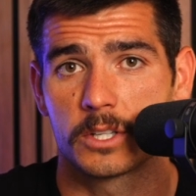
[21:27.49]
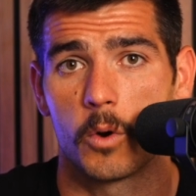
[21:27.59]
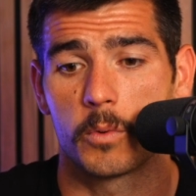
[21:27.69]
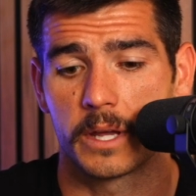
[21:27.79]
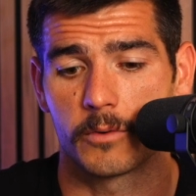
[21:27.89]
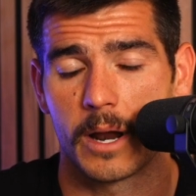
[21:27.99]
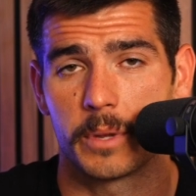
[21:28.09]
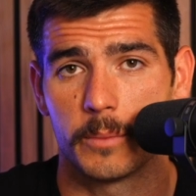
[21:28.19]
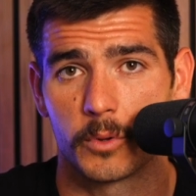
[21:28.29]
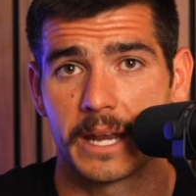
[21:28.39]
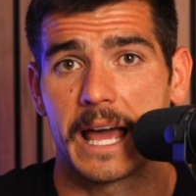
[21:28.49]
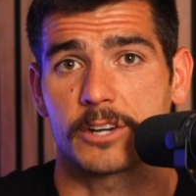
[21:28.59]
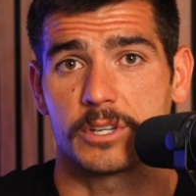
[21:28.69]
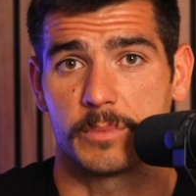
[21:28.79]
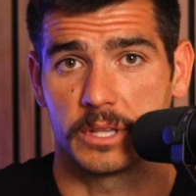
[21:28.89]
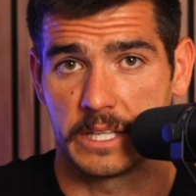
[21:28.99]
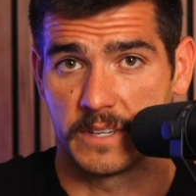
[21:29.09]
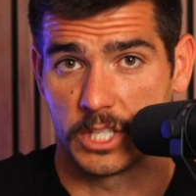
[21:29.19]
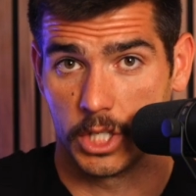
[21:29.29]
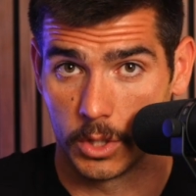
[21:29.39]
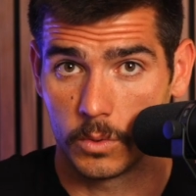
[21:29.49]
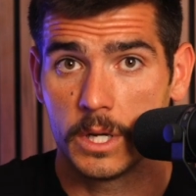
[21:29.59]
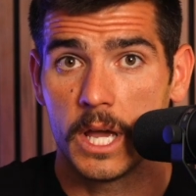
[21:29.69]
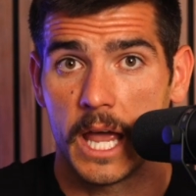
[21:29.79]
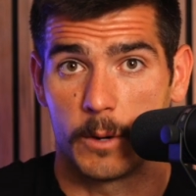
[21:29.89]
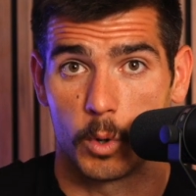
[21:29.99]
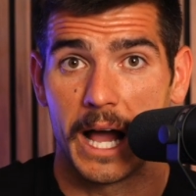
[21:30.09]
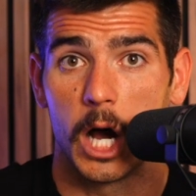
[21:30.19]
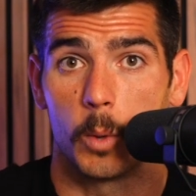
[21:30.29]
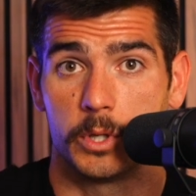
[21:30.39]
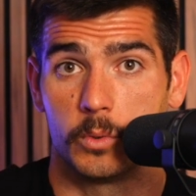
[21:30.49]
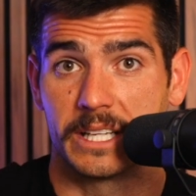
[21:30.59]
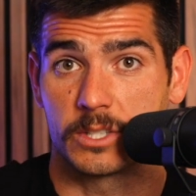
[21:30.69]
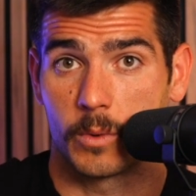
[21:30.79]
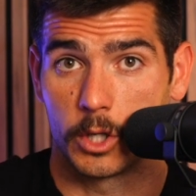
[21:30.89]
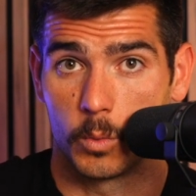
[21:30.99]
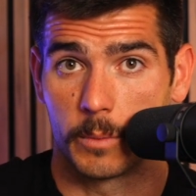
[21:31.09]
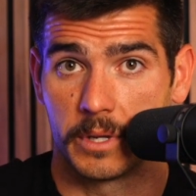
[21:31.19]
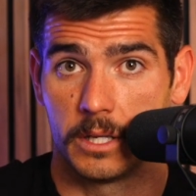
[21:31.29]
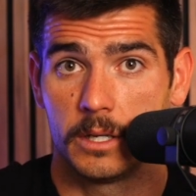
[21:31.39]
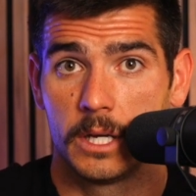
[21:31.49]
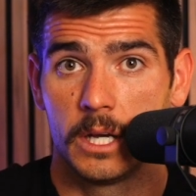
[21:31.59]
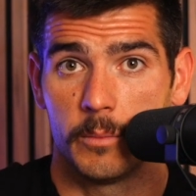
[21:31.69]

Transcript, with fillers: Go get around people that actually believe in you and will help you get to where you want to be.